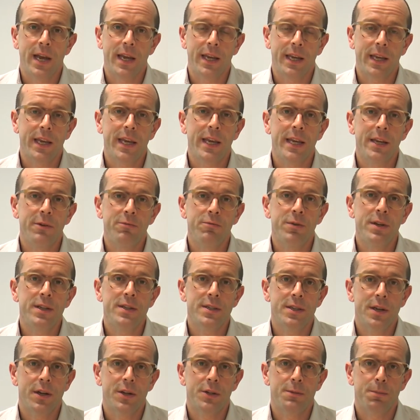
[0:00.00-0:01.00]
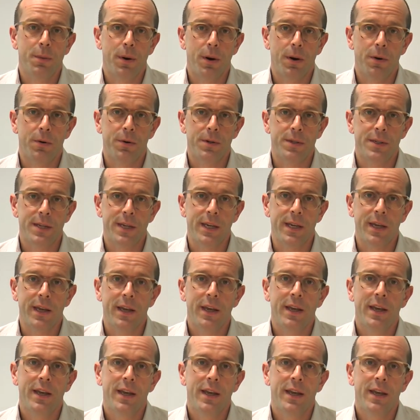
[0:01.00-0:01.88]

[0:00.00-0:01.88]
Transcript: a key research priority